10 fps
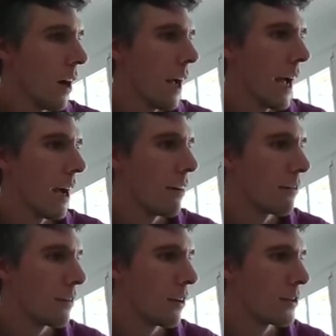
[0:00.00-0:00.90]
I
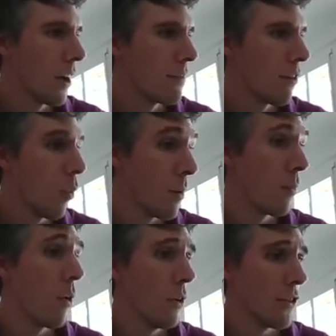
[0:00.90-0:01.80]
have time for one
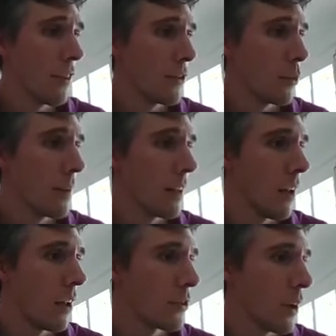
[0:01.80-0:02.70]
more, so this will be the
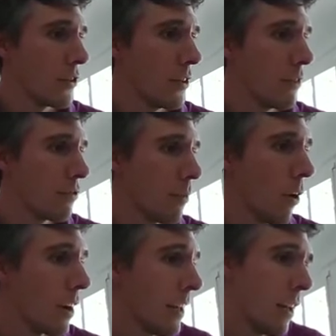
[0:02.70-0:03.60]
last question from
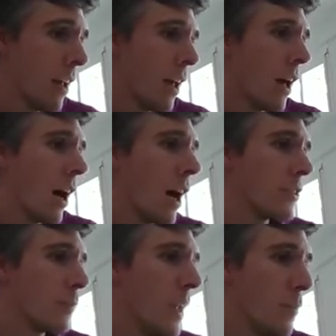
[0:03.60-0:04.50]
Olin.
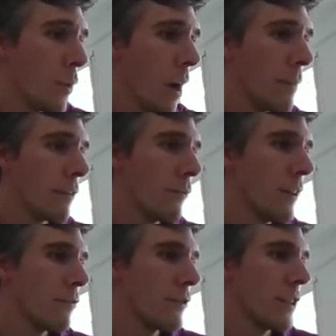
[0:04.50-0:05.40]
Do people coming from
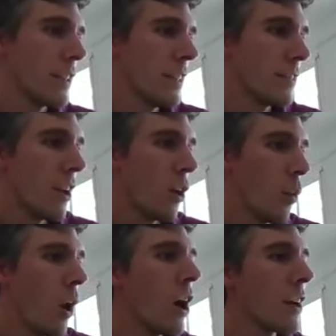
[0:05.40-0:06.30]
different studies
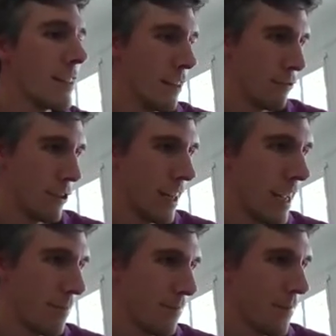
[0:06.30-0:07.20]
work
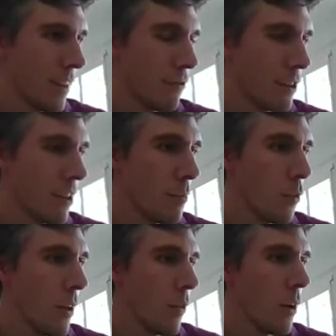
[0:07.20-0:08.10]
differently? For example,
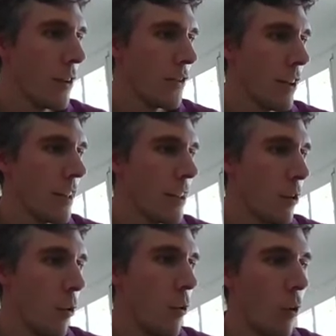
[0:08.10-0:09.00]
whether one has studied
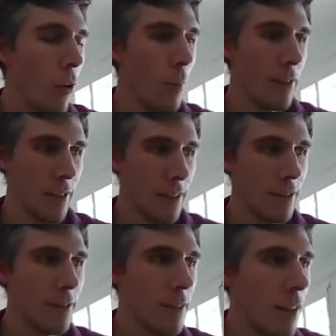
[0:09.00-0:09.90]
law or business?